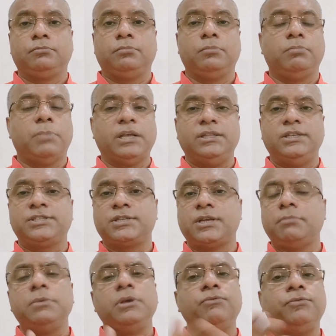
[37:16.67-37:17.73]
By this
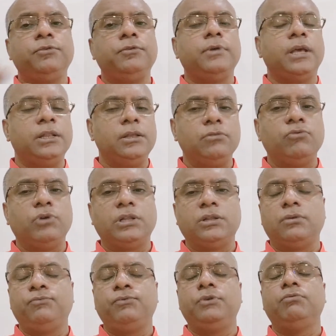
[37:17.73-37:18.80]
time, if any one
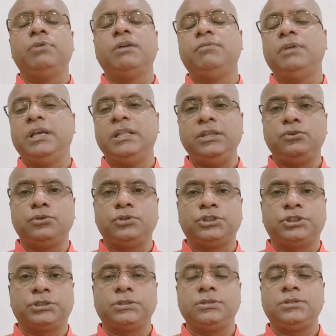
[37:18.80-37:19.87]
of you have any
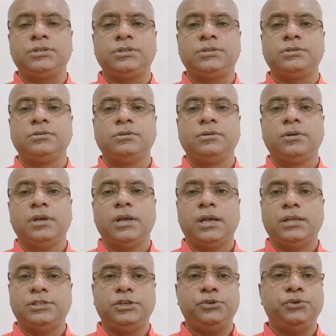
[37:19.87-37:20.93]
questions,
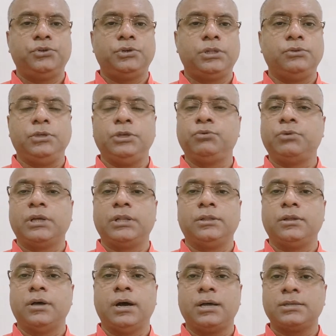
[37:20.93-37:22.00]
as usual, you
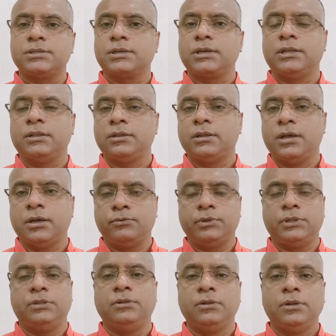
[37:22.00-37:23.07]
can ask and I
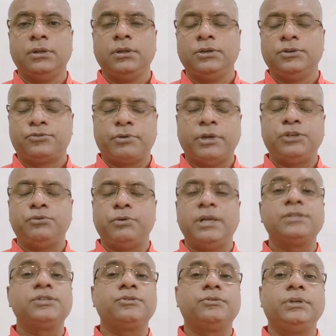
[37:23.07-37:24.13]
will try to
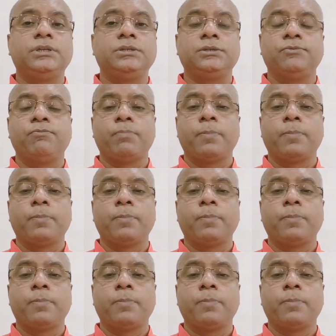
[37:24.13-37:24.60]
answer it.